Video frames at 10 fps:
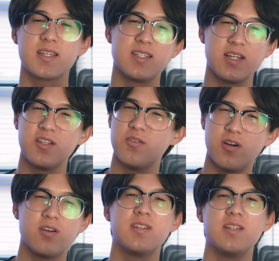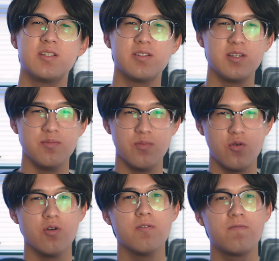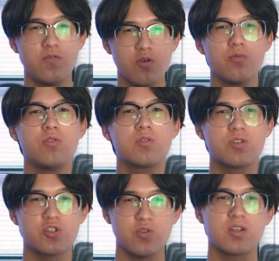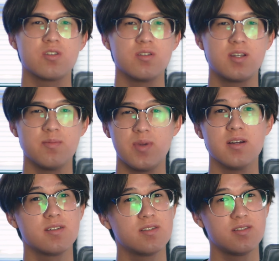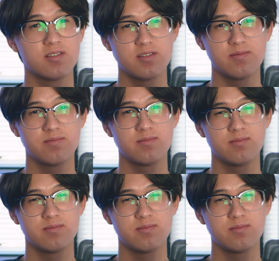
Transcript: let's continue on into the more formal, structured comparisons.